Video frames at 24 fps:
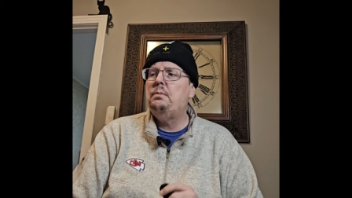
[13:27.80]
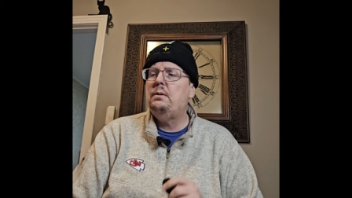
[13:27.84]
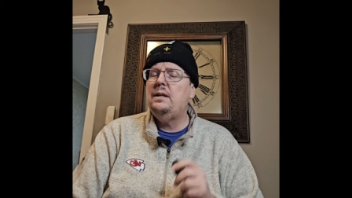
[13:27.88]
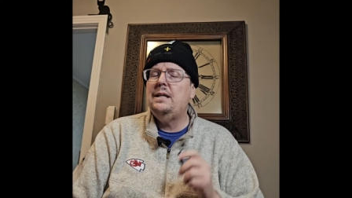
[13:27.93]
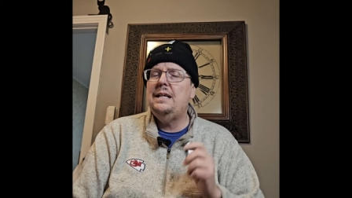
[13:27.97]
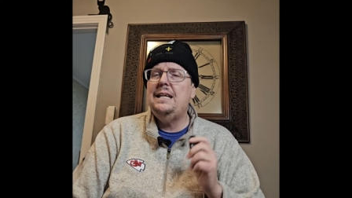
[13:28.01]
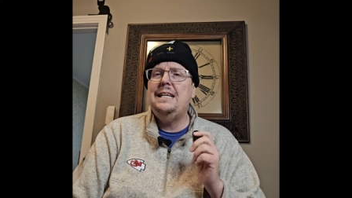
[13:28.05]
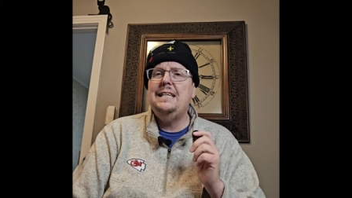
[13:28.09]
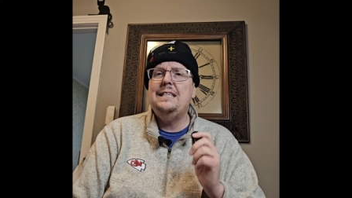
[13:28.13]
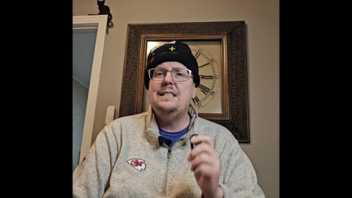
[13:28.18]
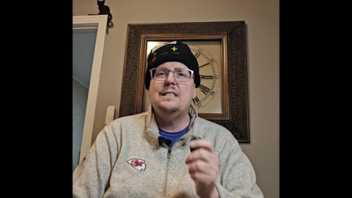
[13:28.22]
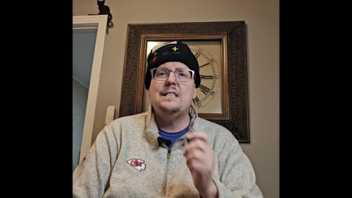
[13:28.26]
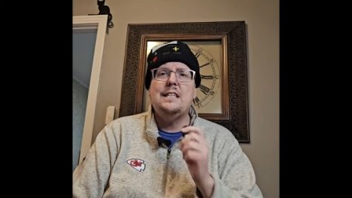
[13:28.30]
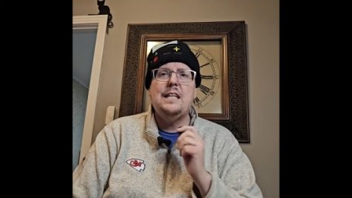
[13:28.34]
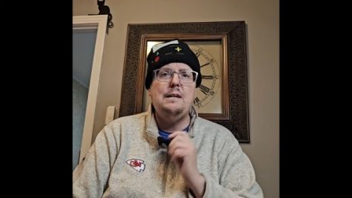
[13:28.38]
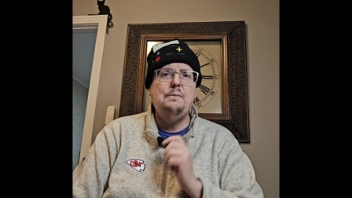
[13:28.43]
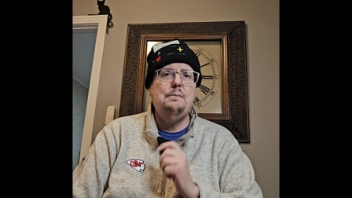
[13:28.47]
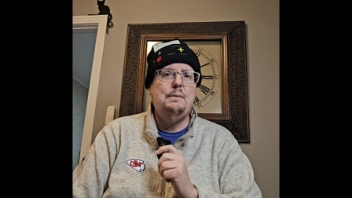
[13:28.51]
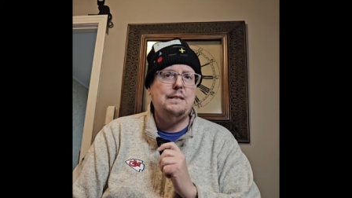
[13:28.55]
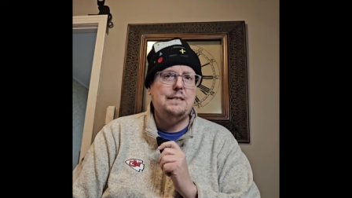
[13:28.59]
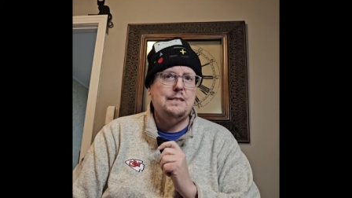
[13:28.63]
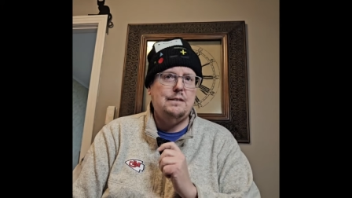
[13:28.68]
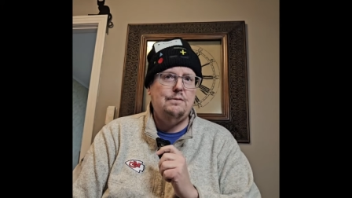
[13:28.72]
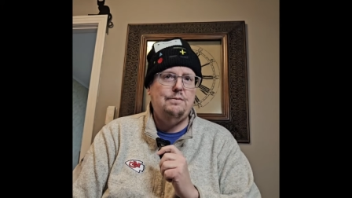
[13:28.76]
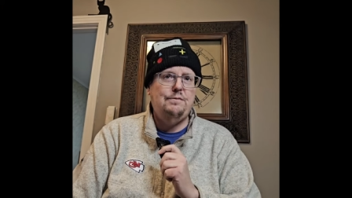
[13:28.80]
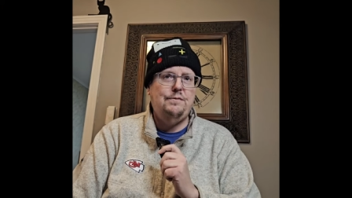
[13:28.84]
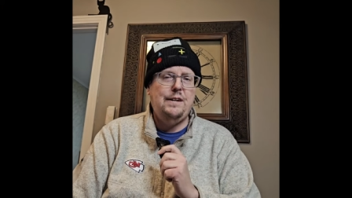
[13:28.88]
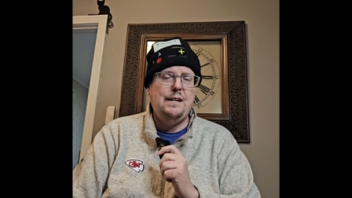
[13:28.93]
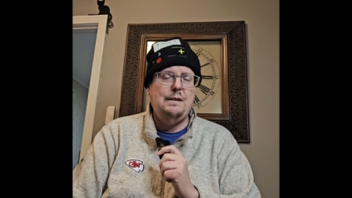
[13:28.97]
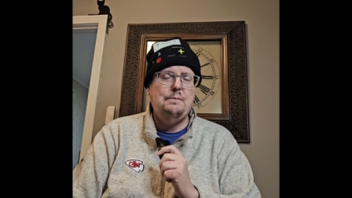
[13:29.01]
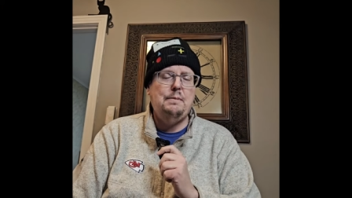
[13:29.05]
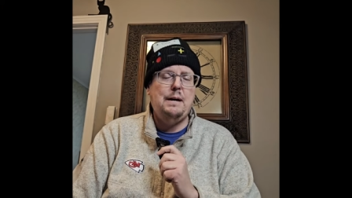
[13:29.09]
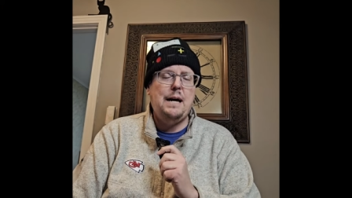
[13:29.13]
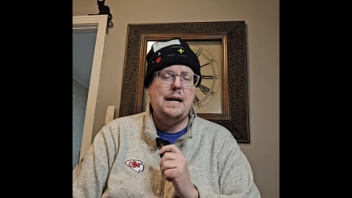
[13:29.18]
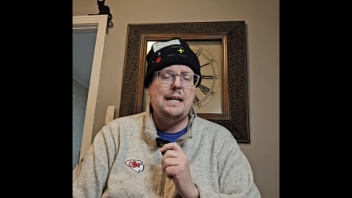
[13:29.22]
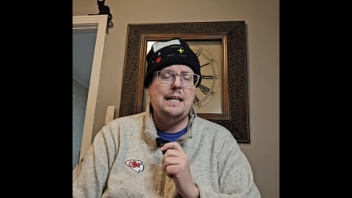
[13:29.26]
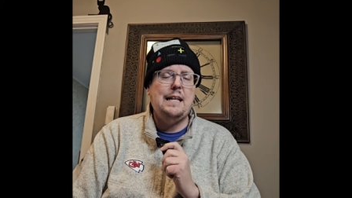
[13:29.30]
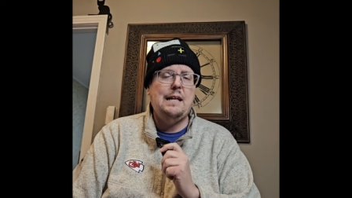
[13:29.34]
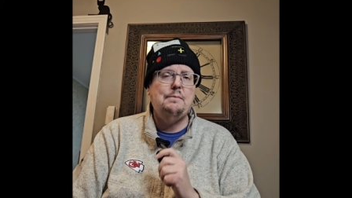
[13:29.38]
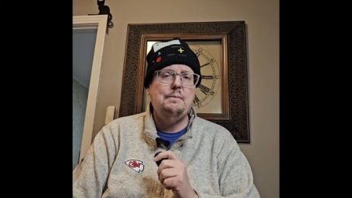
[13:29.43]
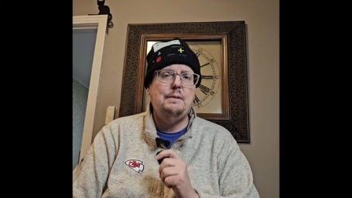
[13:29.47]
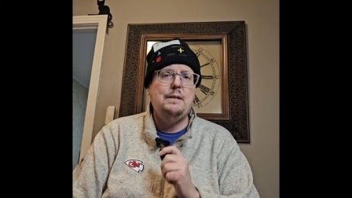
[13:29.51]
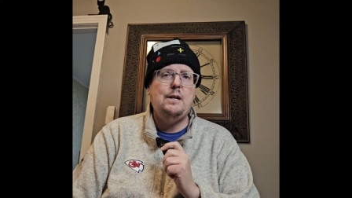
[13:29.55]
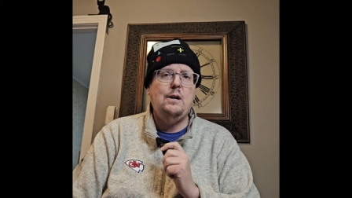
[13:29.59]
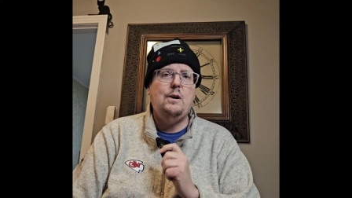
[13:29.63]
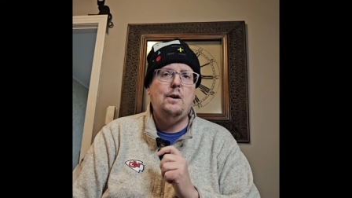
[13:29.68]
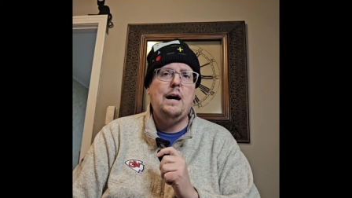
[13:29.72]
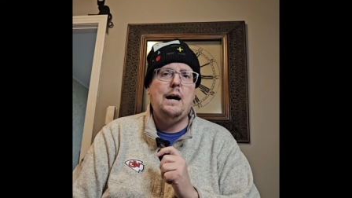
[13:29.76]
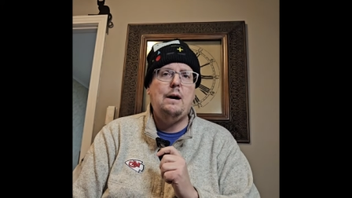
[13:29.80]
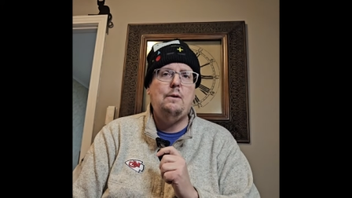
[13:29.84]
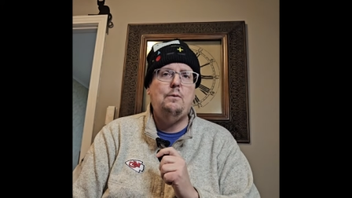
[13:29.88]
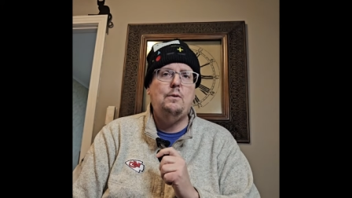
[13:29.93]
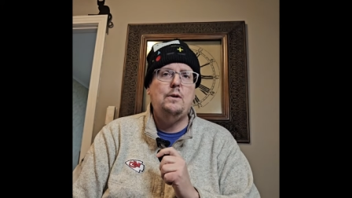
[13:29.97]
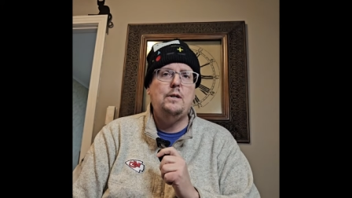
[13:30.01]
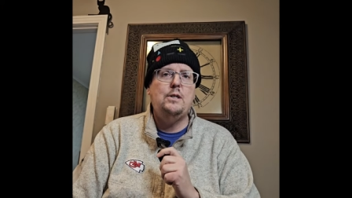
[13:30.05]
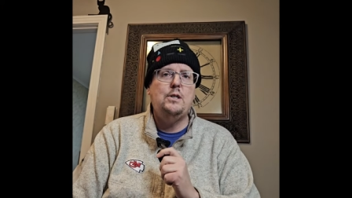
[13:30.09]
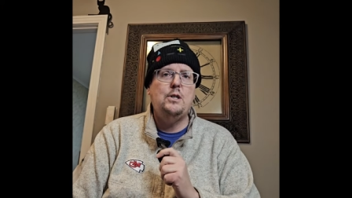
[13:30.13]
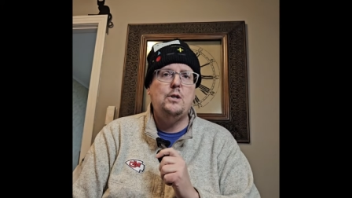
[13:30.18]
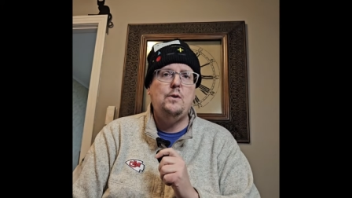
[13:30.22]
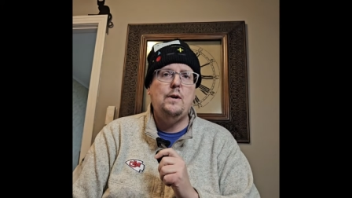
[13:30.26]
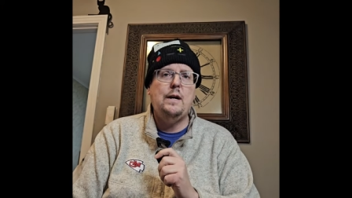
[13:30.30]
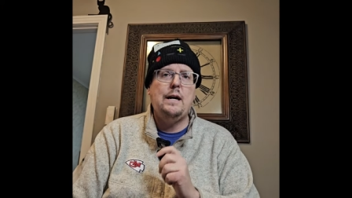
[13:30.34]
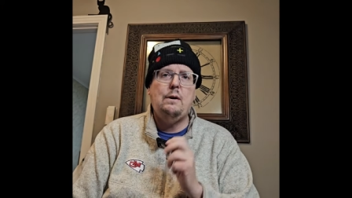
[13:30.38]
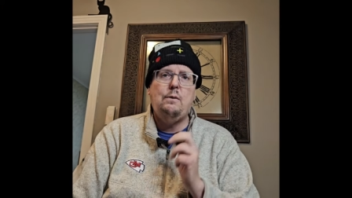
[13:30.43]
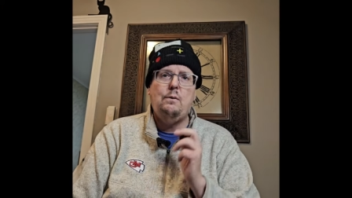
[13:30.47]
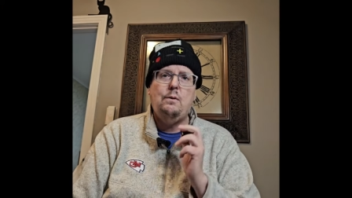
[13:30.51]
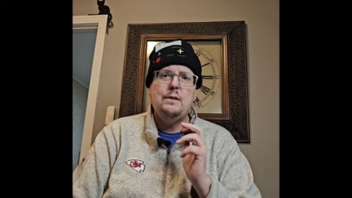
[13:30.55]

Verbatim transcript: Please leave me some feedback. Let me know how we're doing.